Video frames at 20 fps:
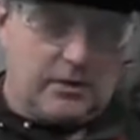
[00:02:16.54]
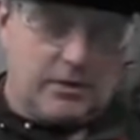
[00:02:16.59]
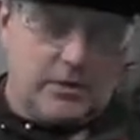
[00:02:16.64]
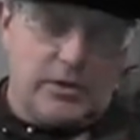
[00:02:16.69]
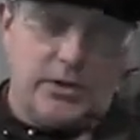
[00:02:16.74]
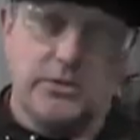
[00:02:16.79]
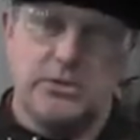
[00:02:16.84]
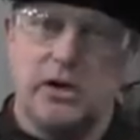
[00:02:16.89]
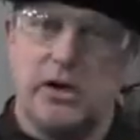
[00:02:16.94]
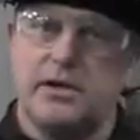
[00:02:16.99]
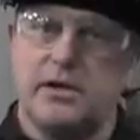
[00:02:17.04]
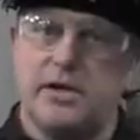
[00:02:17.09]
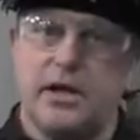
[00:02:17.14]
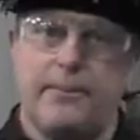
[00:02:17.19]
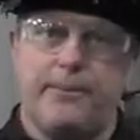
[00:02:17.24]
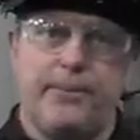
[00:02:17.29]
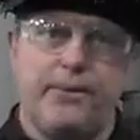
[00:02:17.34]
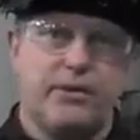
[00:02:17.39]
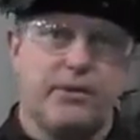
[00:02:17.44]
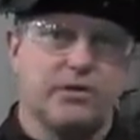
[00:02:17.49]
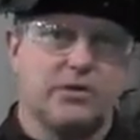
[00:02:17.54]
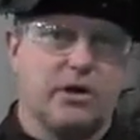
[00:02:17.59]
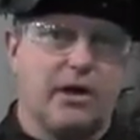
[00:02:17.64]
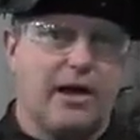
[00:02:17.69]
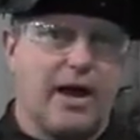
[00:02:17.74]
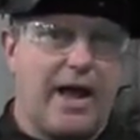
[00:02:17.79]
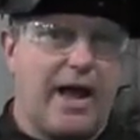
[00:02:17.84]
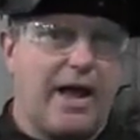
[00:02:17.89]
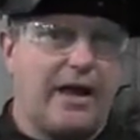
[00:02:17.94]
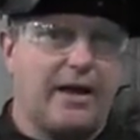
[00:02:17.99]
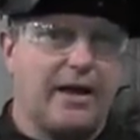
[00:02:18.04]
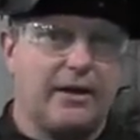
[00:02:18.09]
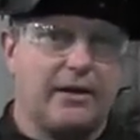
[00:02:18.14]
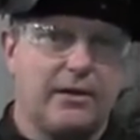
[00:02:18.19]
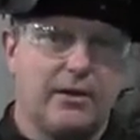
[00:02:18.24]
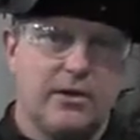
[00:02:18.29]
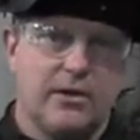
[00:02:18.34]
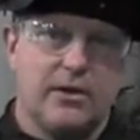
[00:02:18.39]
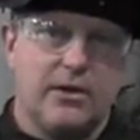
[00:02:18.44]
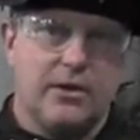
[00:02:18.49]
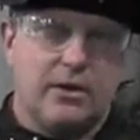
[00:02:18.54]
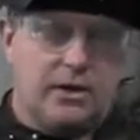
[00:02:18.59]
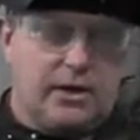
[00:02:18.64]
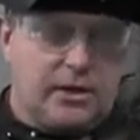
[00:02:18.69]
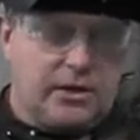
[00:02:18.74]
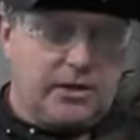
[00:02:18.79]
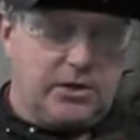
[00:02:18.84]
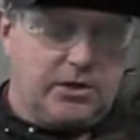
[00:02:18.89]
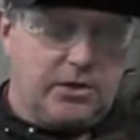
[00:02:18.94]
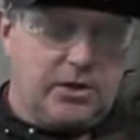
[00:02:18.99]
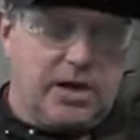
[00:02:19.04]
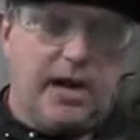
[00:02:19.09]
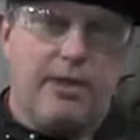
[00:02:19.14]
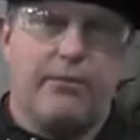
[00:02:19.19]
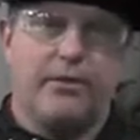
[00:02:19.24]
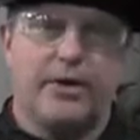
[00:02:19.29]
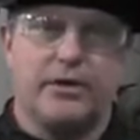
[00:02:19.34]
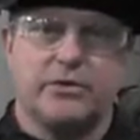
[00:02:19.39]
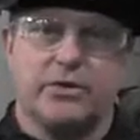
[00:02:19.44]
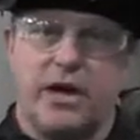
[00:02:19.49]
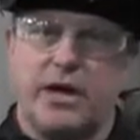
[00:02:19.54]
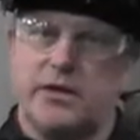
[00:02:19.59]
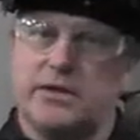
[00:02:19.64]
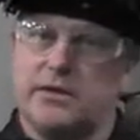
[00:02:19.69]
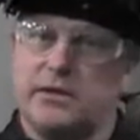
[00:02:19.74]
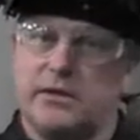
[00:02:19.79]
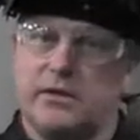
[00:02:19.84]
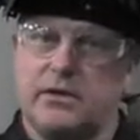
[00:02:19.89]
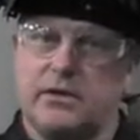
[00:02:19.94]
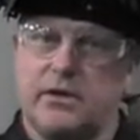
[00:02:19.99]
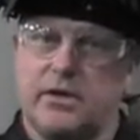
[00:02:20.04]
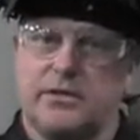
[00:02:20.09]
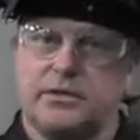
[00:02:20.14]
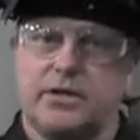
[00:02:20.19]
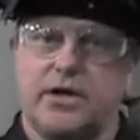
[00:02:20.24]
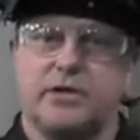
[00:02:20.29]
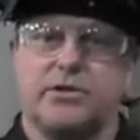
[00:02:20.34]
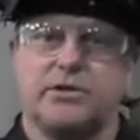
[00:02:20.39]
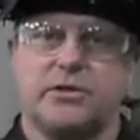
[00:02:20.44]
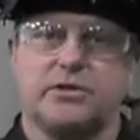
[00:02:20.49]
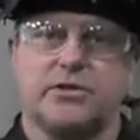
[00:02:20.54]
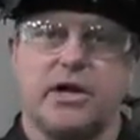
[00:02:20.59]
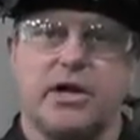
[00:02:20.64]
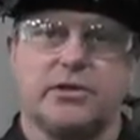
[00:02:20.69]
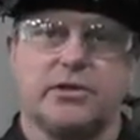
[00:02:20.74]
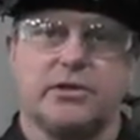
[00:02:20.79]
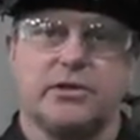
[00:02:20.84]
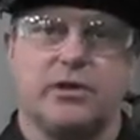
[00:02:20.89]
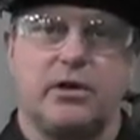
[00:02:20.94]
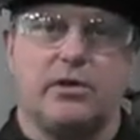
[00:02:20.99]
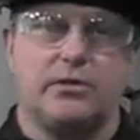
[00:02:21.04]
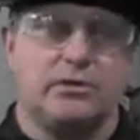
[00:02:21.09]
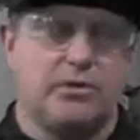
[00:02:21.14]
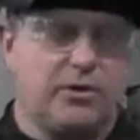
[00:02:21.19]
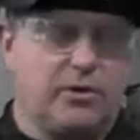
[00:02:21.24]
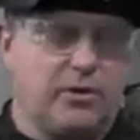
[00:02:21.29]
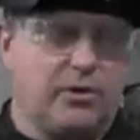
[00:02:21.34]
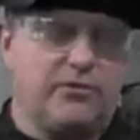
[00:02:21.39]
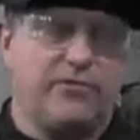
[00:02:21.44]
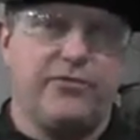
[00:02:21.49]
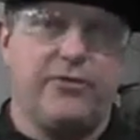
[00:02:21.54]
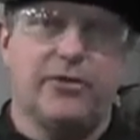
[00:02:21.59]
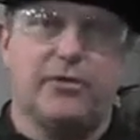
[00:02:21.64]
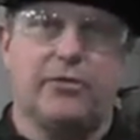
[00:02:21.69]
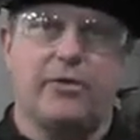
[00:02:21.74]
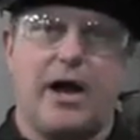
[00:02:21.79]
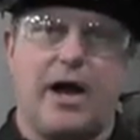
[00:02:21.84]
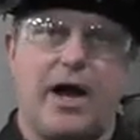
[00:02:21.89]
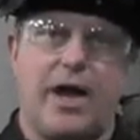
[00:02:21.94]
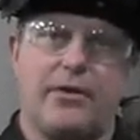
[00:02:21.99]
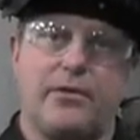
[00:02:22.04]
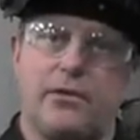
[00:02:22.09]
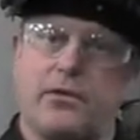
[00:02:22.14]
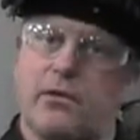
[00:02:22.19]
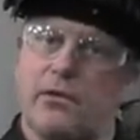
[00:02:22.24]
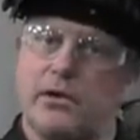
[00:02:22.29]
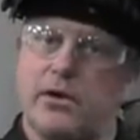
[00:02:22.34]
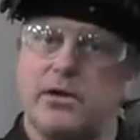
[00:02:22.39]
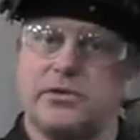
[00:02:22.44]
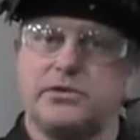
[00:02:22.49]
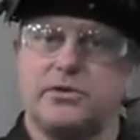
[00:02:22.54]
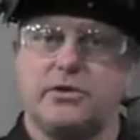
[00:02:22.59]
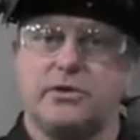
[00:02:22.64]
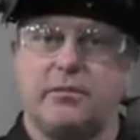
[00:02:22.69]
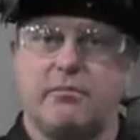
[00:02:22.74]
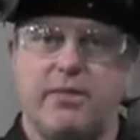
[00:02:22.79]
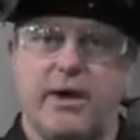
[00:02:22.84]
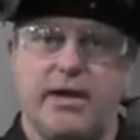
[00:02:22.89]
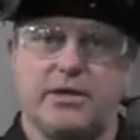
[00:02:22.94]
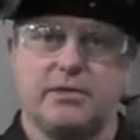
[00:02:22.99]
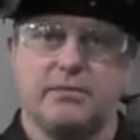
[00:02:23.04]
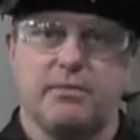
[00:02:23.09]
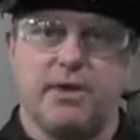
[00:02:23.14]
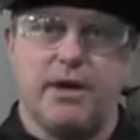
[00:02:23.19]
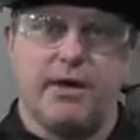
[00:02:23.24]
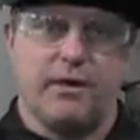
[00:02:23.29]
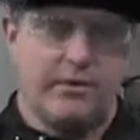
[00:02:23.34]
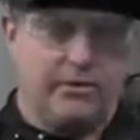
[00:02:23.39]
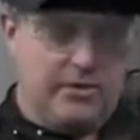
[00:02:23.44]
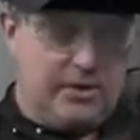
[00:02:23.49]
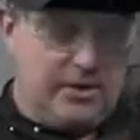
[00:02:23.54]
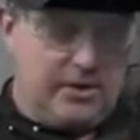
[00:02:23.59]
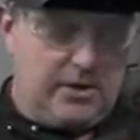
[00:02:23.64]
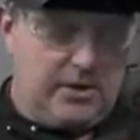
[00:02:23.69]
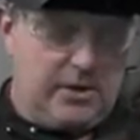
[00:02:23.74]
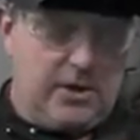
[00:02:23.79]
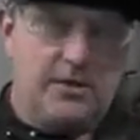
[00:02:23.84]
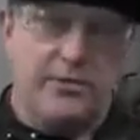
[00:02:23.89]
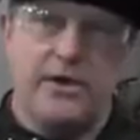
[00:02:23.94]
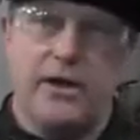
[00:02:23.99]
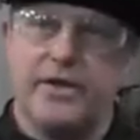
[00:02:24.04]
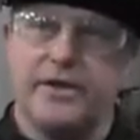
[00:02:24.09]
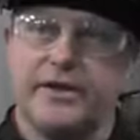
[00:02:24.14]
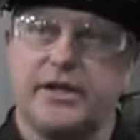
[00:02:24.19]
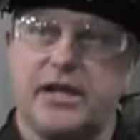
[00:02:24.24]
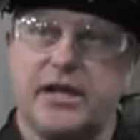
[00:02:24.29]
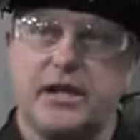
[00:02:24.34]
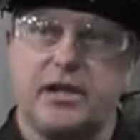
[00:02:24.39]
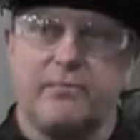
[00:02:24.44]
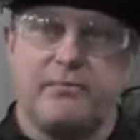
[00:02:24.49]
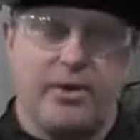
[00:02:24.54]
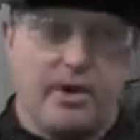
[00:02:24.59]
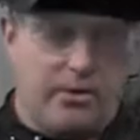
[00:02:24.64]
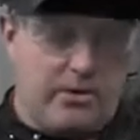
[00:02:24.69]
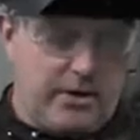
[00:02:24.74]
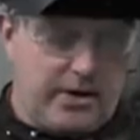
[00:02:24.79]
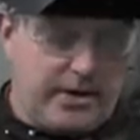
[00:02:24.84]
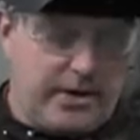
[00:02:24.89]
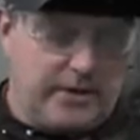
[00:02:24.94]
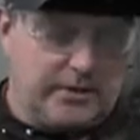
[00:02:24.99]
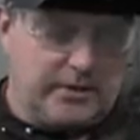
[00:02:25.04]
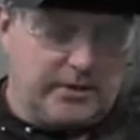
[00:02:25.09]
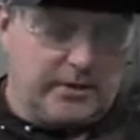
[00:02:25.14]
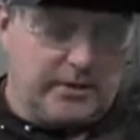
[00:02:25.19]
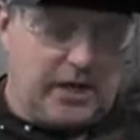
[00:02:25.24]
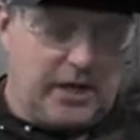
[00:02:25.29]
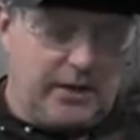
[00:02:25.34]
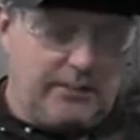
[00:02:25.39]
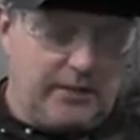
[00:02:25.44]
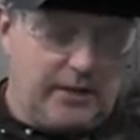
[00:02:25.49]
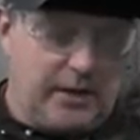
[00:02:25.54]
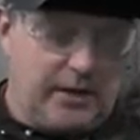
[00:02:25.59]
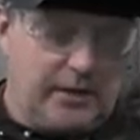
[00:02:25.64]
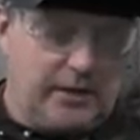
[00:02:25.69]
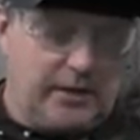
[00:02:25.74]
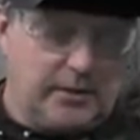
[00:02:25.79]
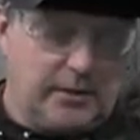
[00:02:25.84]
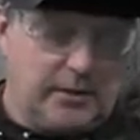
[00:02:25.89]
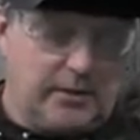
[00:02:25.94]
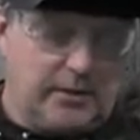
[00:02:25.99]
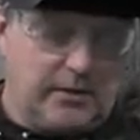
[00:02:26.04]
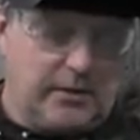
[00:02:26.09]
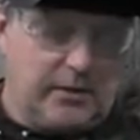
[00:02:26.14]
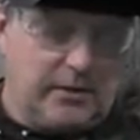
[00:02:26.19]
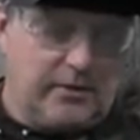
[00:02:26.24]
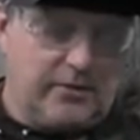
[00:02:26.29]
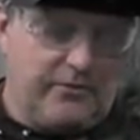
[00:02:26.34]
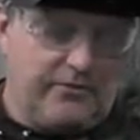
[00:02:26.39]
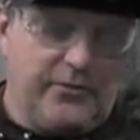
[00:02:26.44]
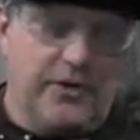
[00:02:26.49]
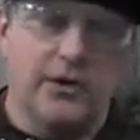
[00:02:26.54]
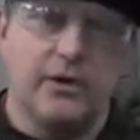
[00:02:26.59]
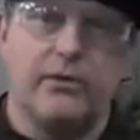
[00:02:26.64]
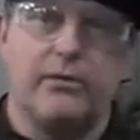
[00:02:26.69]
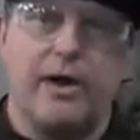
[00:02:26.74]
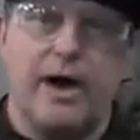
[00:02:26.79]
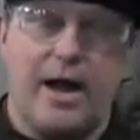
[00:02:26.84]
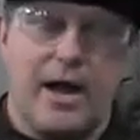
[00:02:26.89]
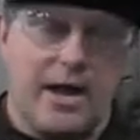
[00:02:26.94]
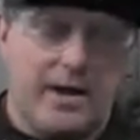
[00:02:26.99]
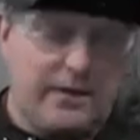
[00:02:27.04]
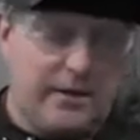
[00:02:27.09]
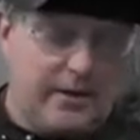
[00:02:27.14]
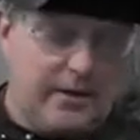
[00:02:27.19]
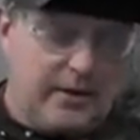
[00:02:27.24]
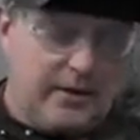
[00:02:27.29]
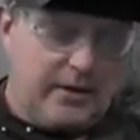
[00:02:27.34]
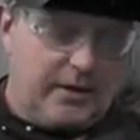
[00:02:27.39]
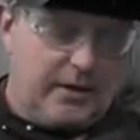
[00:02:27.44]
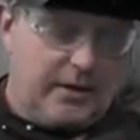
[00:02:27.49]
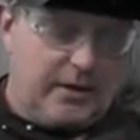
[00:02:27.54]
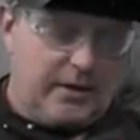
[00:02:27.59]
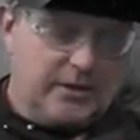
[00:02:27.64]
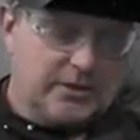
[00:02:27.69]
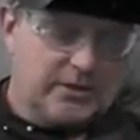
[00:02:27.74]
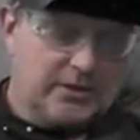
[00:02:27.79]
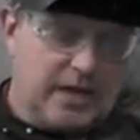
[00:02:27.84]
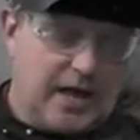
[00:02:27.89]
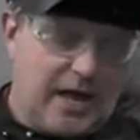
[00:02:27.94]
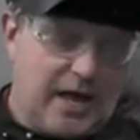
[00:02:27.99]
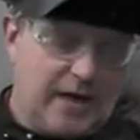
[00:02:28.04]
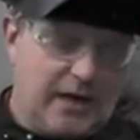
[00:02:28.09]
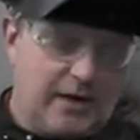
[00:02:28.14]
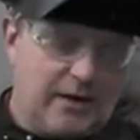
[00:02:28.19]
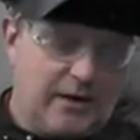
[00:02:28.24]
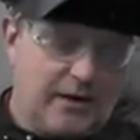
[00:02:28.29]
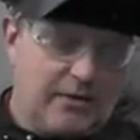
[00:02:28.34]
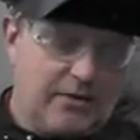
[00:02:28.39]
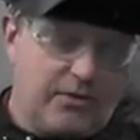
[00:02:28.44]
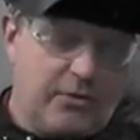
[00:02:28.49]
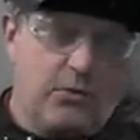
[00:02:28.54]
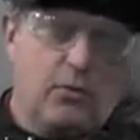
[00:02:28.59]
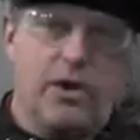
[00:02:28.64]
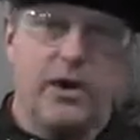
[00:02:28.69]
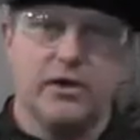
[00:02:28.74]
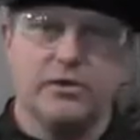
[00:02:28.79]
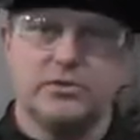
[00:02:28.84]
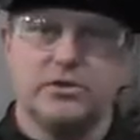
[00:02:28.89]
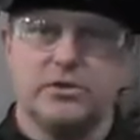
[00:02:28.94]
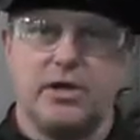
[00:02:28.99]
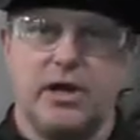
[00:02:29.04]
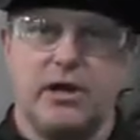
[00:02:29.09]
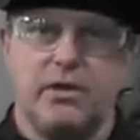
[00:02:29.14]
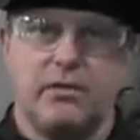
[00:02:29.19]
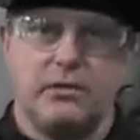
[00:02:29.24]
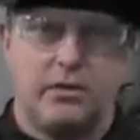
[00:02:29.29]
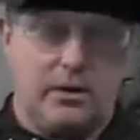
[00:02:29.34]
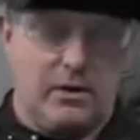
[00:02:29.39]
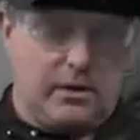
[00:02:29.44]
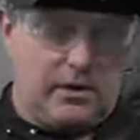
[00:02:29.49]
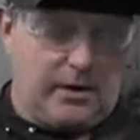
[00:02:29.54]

you start dipping, you start adding. You do not want to try to touch your tungsten onto your fill rod or onto your base metal. The other key component is keeping your filler rod inside the weld zone